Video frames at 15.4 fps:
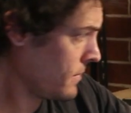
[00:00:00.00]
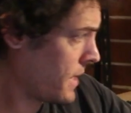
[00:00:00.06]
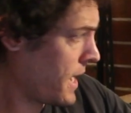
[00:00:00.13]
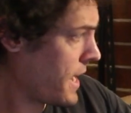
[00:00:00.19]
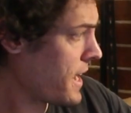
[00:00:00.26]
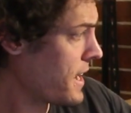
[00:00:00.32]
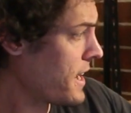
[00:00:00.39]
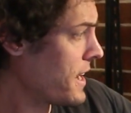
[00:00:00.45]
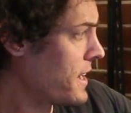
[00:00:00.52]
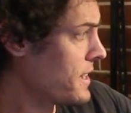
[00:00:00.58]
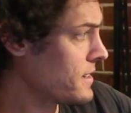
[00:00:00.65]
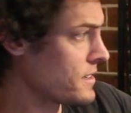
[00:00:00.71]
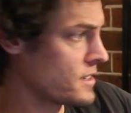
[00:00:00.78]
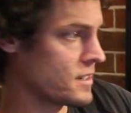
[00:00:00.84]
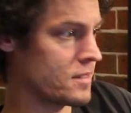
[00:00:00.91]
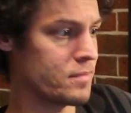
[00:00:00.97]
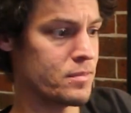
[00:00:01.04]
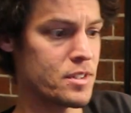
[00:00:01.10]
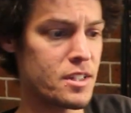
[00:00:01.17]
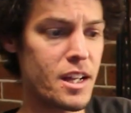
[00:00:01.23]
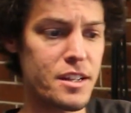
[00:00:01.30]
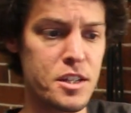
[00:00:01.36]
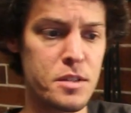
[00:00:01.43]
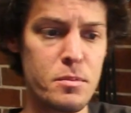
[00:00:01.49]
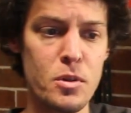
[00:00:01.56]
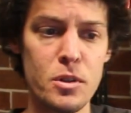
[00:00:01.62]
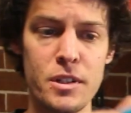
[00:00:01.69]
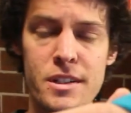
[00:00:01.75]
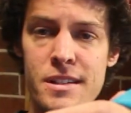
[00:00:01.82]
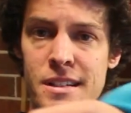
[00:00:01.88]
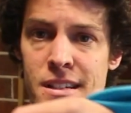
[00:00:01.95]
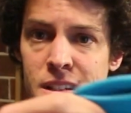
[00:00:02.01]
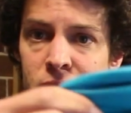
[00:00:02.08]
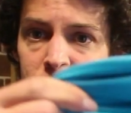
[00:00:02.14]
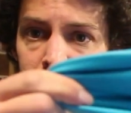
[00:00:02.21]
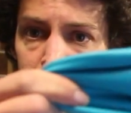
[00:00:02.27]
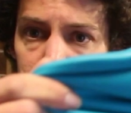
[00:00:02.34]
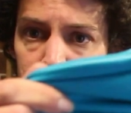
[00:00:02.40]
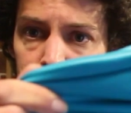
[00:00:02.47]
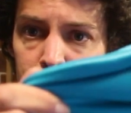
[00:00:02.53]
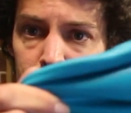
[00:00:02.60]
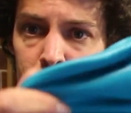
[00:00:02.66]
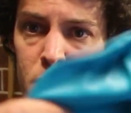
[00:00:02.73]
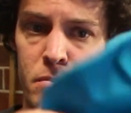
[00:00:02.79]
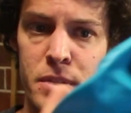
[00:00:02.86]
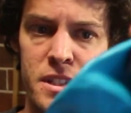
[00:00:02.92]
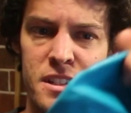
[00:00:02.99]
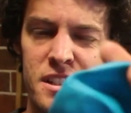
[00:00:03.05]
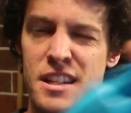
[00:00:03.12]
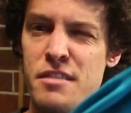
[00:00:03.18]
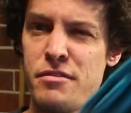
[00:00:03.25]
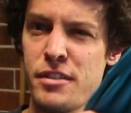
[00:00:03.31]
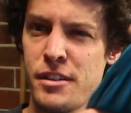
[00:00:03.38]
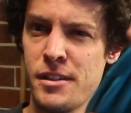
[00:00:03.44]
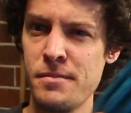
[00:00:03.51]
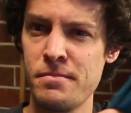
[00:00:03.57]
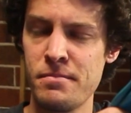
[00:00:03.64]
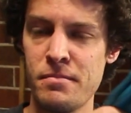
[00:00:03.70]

and a slightly smaller but stiffer